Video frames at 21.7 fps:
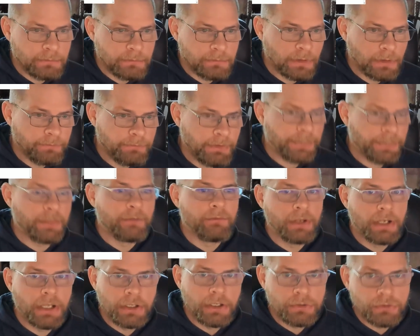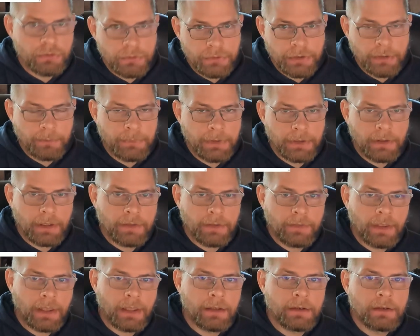a fifth of an inch or something like
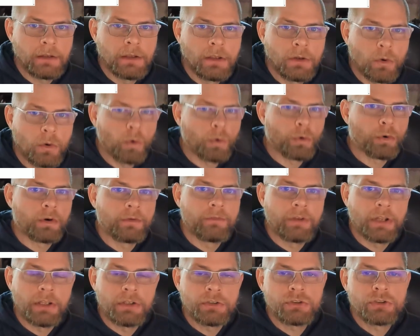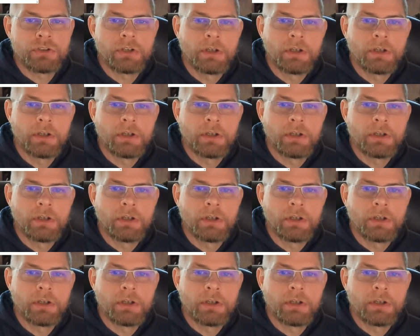that, quarter of an inch.